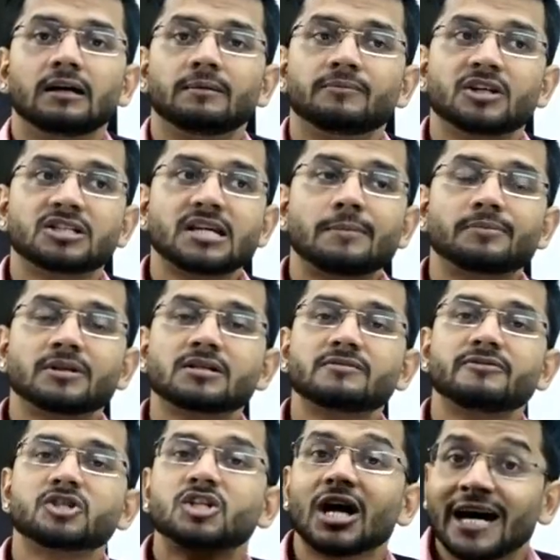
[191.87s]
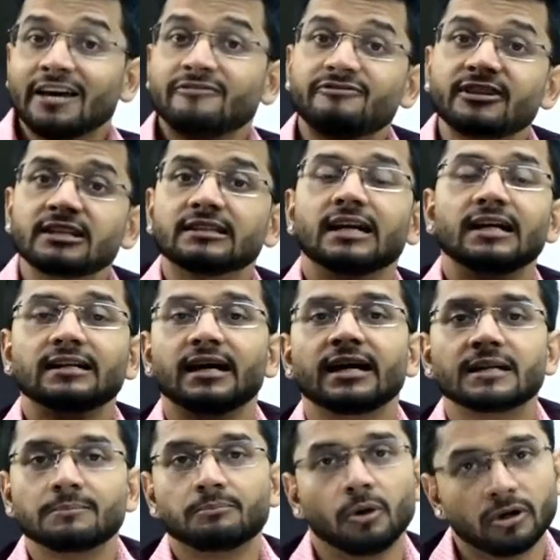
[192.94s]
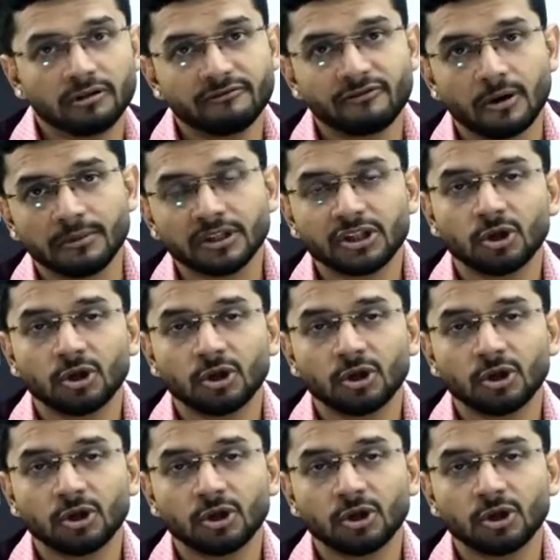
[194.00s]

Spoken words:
The chapters which I feel that are important